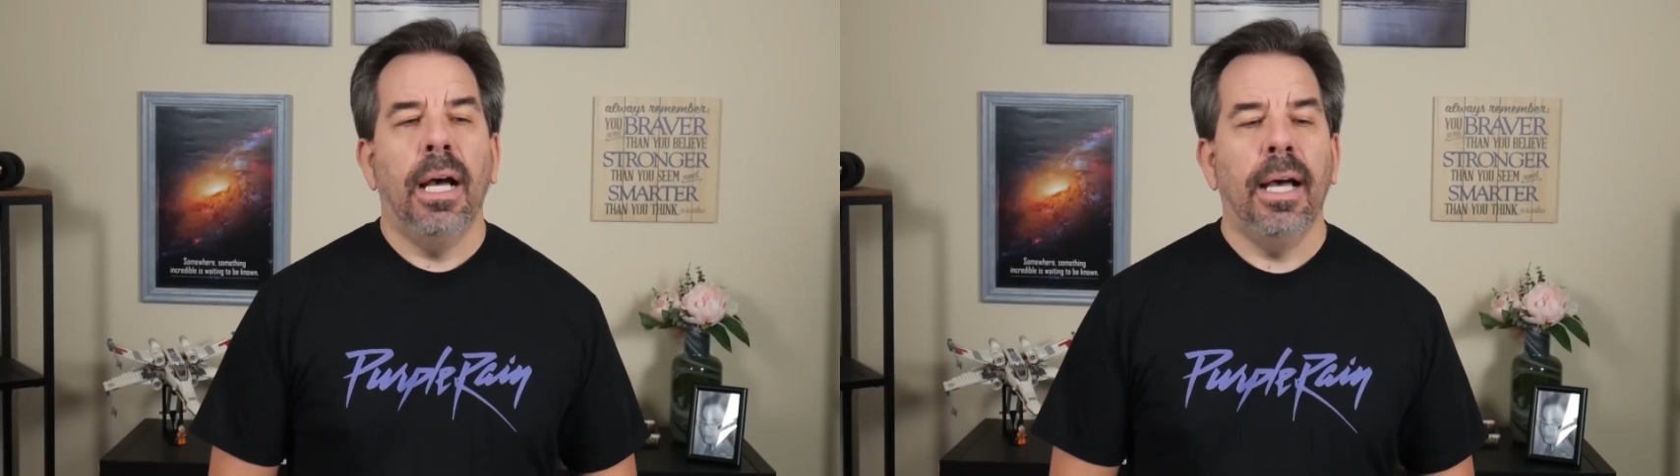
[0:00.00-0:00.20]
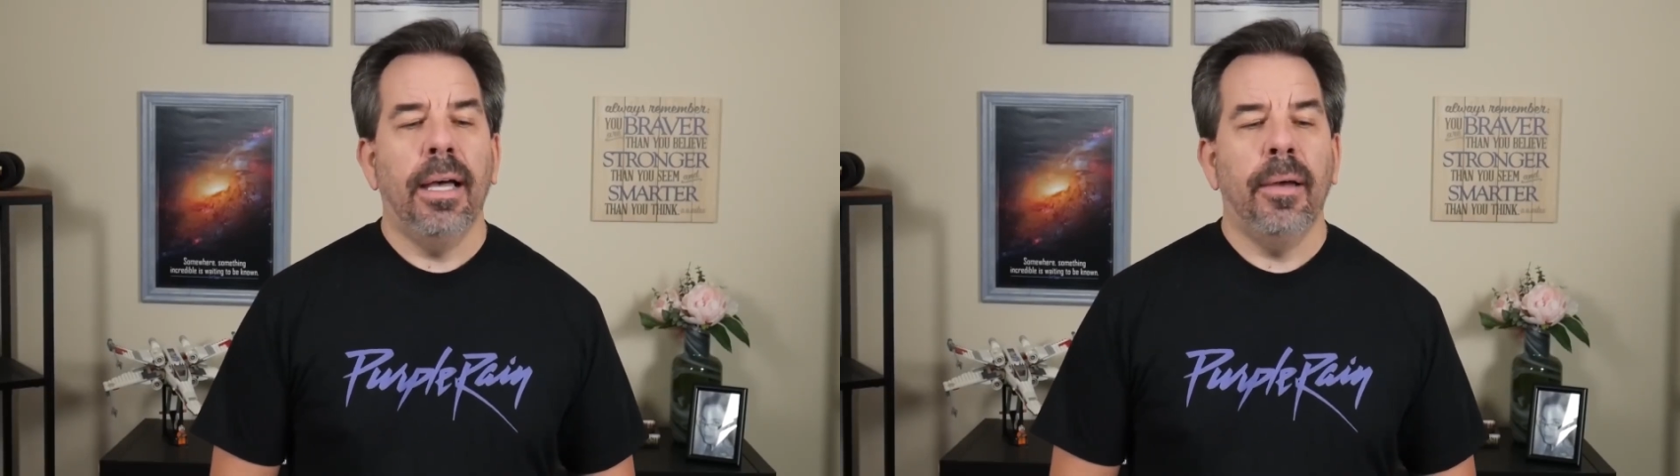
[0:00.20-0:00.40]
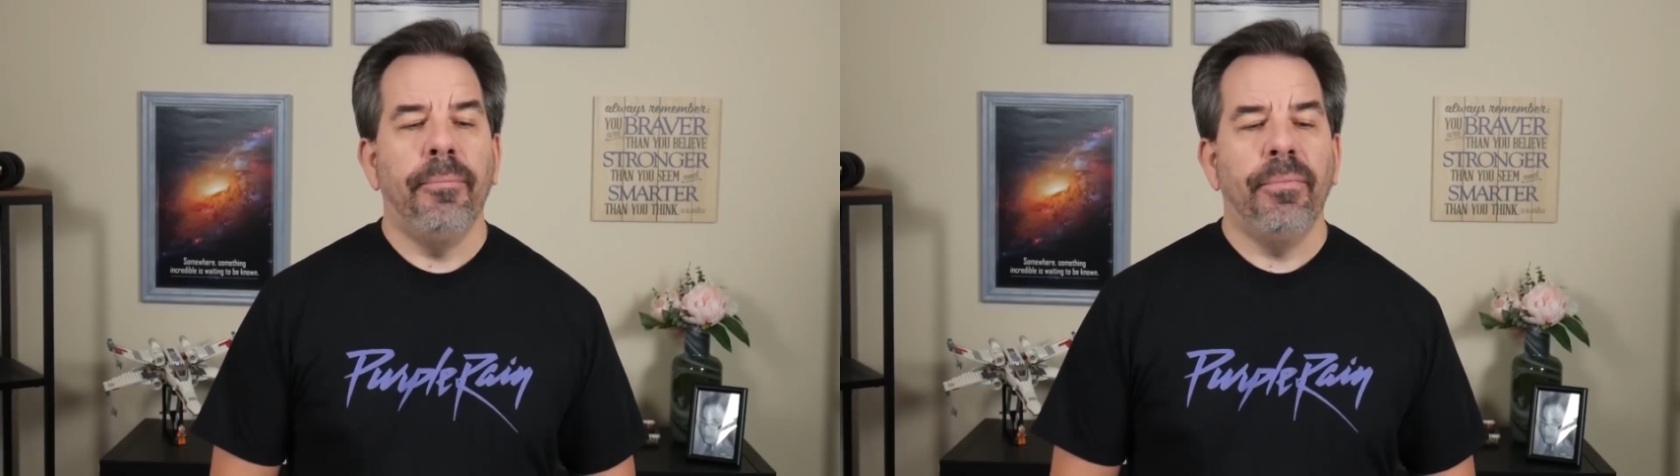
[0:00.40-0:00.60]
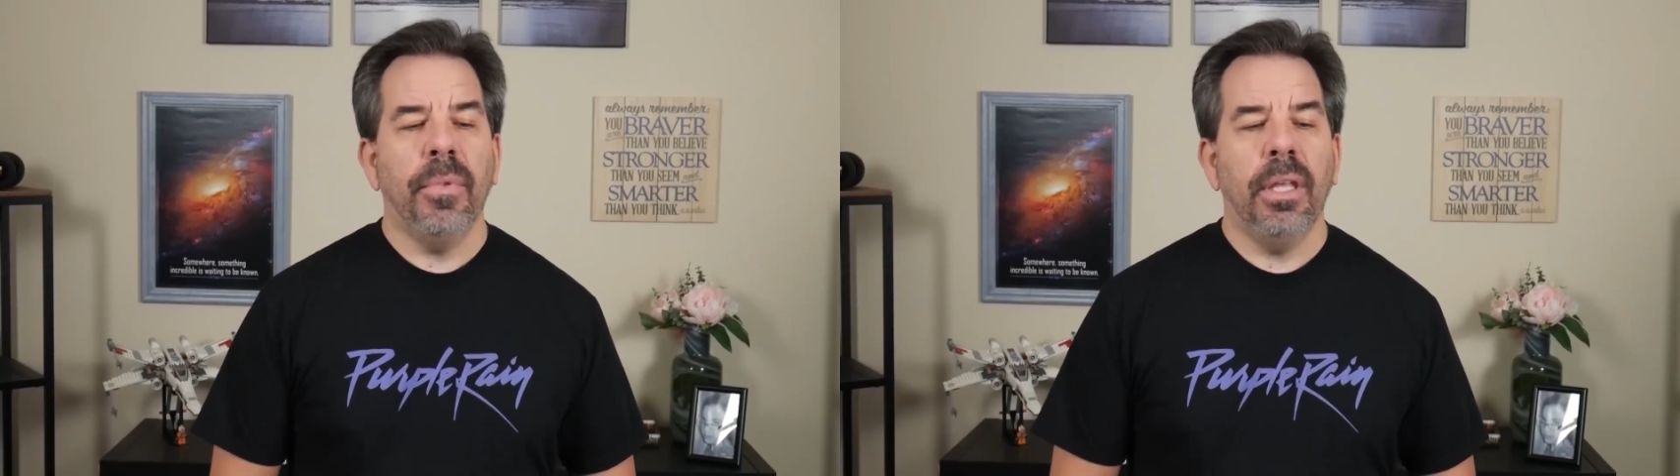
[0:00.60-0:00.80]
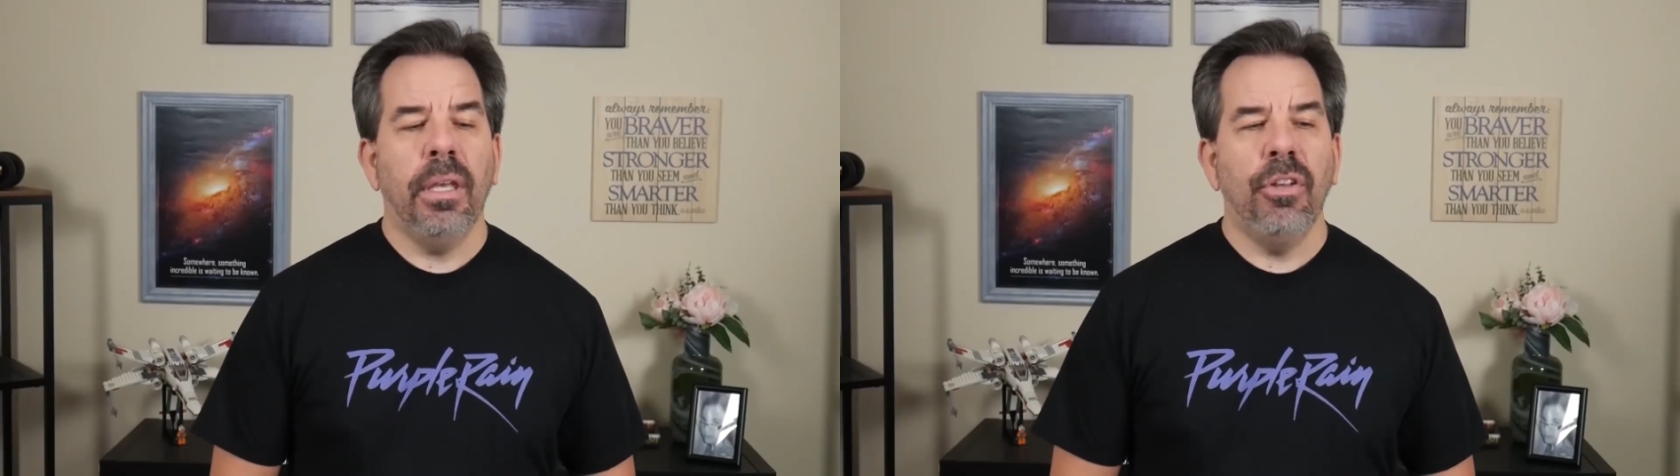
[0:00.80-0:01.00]

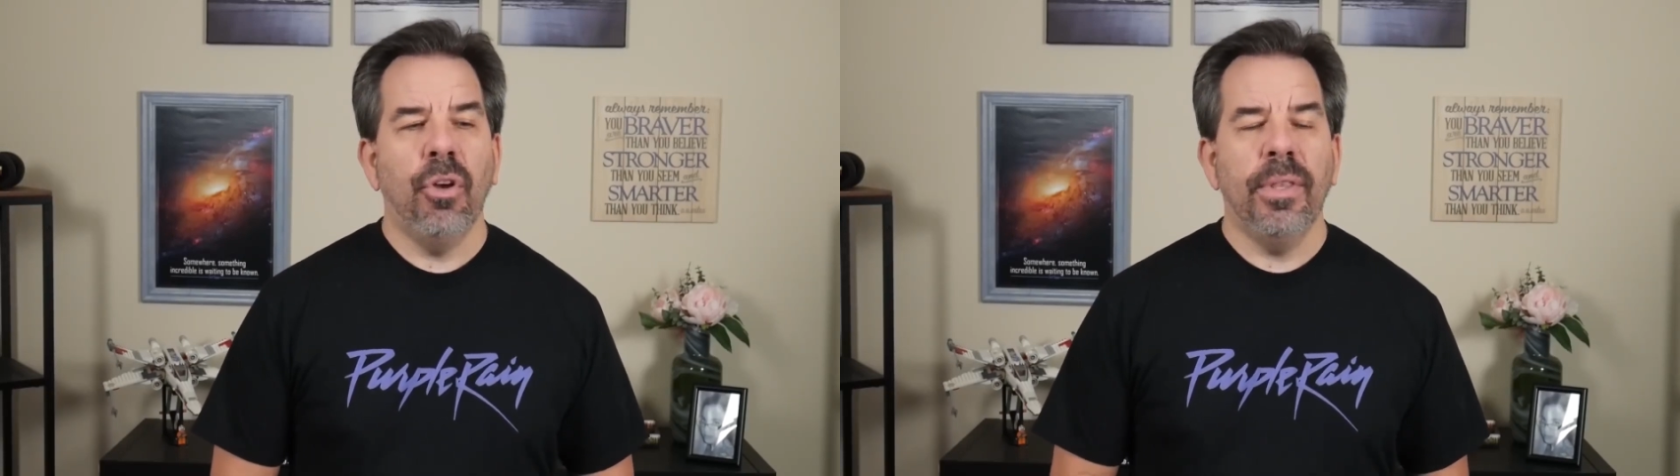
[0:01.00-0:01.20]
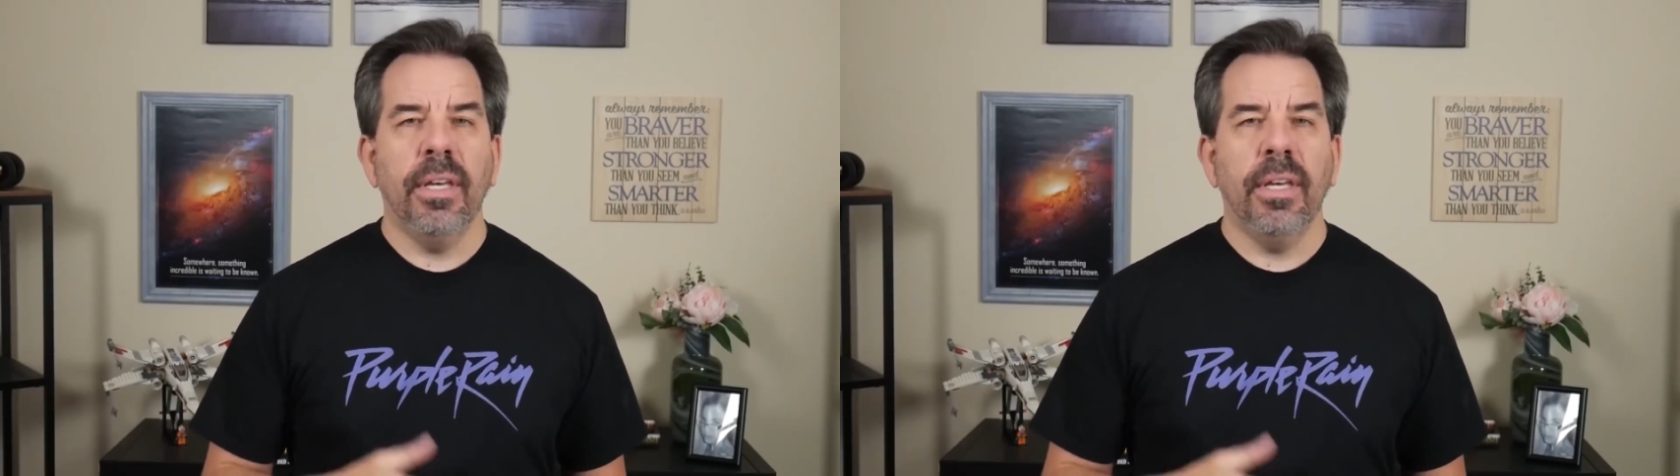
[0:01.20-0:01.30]
Um, you know,